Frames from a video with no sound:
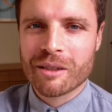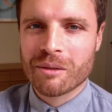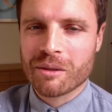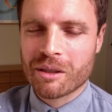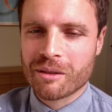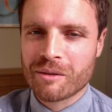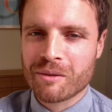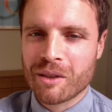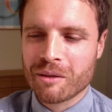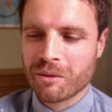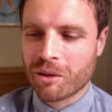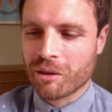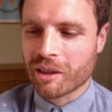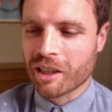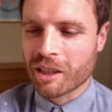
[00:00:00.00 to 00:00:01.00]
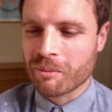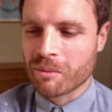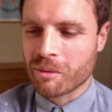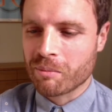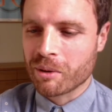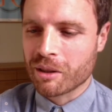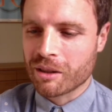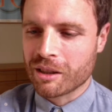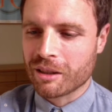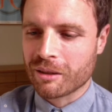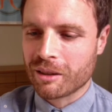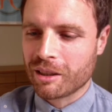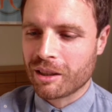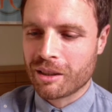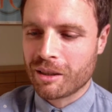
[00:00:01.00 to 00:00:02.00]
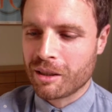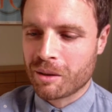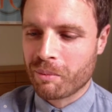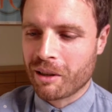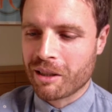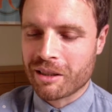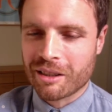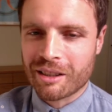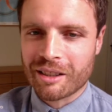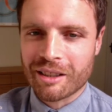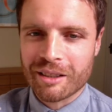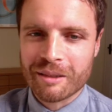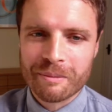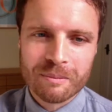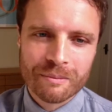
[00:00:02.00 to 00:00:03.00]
sorts of survival horror games because it's basically